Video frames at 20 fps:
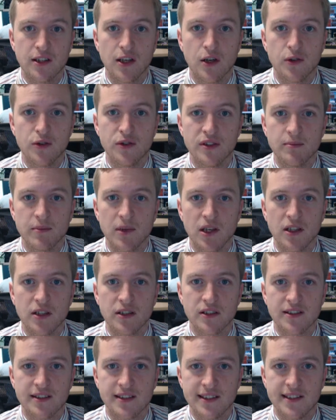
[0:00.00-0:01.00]
demand
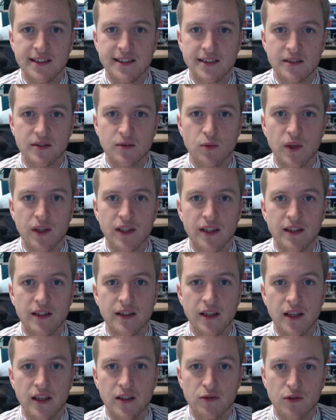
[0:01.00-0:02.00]
season when
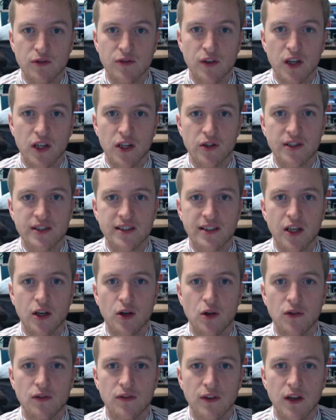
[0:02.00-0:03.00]
refineries go
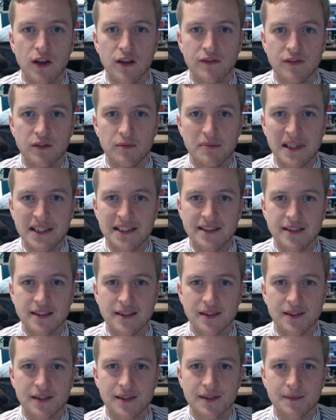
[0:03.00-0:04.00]
offline for
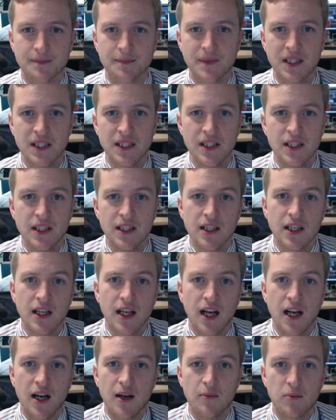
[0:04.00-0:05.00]
maintenance.
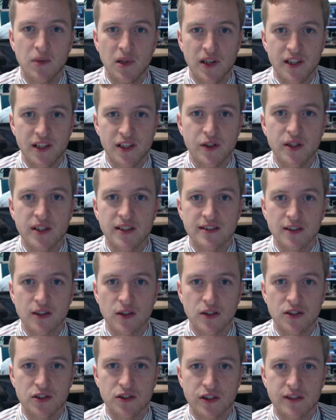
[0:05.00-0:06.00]
But the US dollar
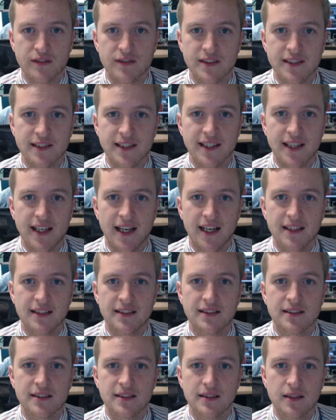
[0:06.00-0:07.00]
strength today
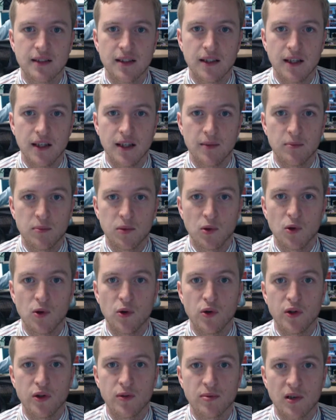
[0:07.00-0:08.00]
has brought
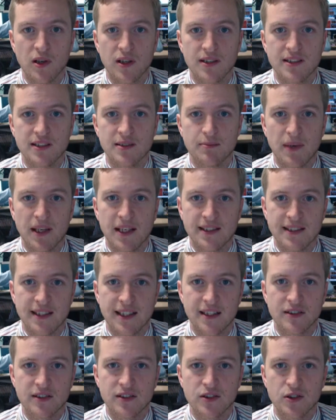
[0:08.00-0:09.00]
oil prices back
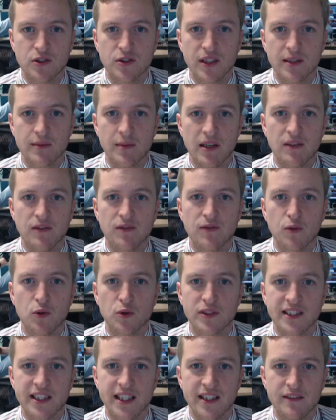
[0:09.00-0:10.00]
down to around about
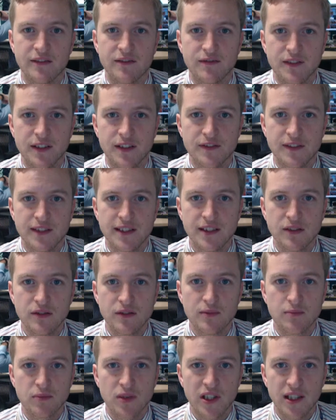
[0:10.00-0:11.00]
48.50 on
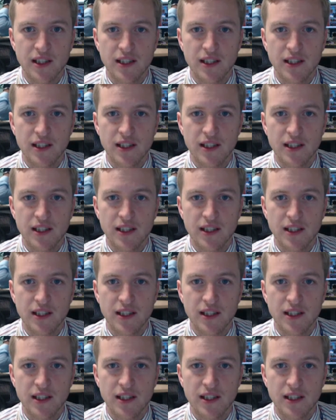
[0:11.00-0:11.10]
Brent.